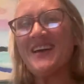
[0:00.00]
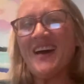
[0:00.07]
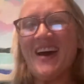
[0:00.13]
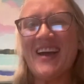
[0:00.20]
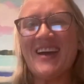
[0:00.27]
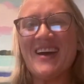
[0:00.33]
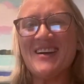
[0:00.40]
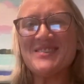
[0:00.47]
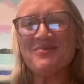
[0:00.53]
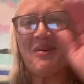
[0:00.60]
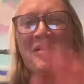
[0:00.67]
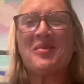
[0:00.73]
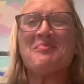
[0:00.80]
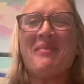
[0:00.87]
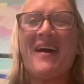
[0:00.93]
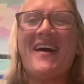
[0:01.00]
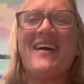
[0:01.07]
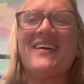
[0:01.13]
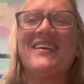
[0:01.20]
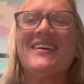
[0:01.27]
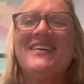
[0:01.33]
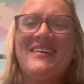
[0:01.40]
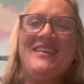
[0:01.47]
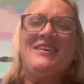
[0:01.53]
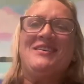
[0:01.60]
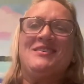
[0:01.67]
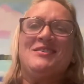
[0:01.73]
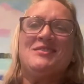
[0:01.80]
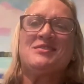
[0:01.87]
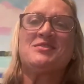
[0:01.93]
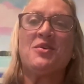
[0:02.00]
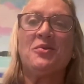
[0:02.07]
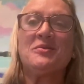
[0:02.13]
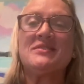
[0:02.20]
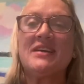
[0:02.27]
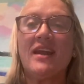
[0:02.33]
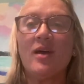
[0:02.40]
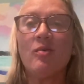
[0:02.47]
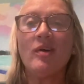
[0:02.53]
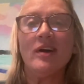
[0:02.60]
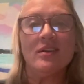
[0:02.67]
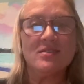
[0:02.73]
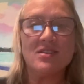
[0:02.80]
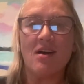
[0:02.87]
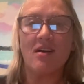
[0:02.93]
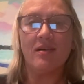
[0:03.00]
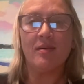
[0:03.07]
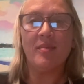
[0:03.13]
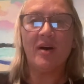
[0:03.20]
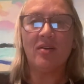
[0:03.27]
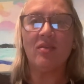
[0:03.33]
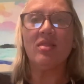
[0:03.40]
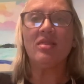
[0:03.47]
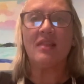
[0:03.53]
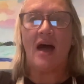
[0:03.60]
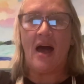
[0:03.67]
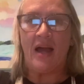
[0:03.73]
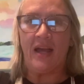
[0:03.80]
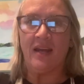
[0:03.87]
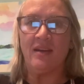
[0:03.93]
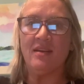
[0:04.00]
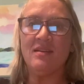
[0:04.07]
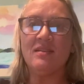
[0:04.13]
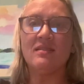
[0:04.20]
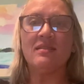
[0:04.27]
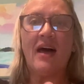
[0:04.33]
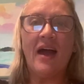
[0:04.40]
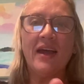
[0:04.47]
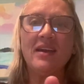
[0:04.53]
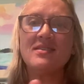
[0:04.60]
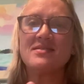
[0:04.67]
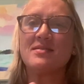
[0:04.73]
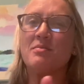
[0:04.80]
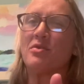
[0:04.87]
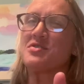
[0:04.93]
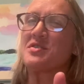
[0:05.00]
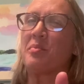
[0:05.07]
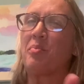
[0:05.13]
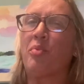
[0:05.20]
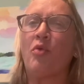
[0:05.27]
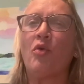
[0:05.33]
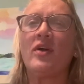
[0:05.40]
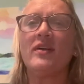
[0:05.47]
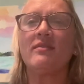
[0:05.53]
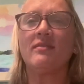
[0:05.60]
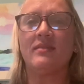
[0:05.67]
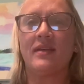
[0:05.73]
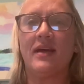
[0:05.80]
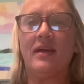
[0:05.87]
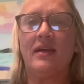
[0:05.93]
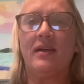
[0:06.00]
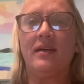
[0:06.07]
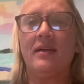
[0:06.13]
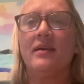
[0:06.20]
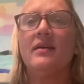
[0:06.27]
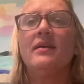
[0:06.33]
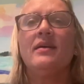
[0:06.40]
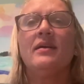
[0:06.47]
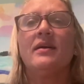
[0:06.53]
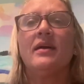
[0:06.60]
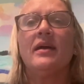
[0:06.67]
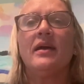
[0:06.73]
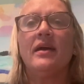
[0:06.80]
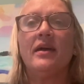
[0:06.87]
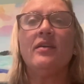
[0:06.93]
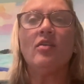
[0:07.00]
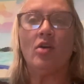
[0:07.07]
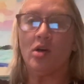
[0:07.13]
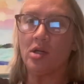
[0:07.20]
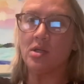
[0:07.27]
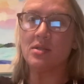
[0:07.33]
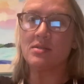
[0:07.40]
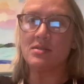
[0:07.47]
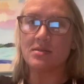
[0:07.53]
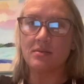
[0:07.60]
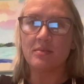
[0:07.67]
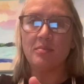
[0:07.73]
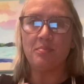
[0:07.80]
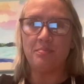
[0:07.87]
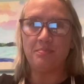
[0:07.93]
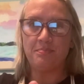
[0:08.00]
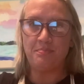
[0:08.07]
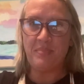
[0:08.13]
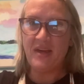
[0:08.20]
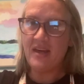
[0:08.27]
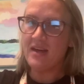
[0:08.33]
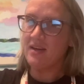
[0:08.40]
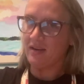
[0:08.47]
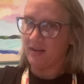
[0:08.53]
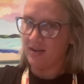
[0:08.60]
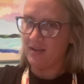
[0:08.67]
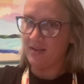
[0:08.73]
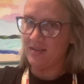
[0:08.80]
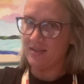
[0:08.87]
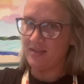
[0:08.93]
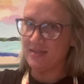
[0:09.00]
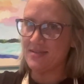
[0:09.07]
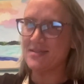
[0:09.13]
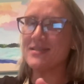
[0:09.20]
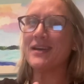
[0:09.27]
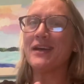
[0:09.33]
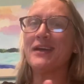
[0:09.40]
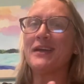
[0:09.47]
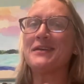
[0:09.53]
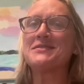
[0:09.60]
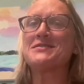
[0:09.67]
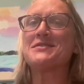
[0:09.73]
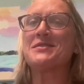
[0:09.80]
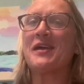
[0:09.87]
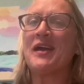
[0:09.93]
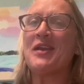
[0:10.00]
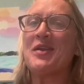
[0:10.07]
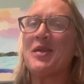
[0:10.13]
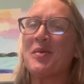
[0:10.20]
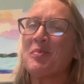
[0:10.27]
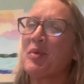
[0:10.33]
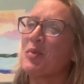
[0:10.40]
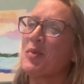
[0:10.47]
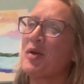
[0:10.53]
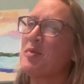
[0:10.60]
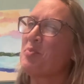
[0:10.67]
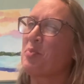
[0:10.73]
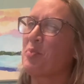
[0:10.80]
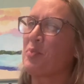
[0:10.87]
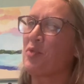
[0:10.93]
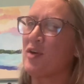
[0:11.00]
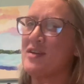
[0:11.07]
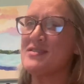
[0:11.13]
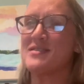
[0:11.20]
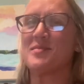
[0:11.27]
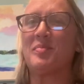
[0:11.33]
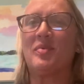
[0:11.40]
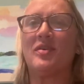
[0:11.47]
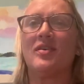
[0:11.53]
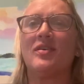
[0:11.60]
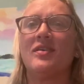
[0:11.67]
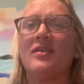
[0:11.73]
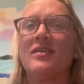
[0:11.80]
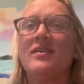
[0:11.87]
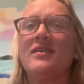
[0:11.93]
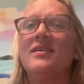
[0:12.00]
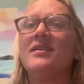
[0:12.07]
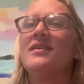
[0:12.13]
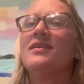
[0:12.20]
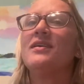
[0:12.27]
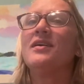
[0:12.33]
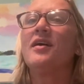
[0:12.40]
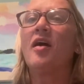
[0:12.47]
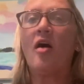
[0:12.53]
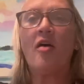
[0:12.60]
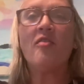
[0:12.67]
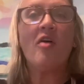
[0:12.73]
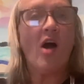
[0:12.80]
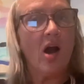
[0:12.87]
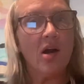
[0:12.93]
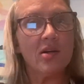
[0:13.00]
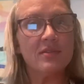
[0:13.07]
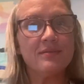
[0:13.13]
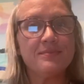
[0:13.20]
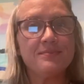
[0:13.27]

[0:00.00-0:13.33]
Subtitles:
Hi guys, welcome back. So today we're gonna talk about line. Line is the most important thing in art because it is the number one principle of art.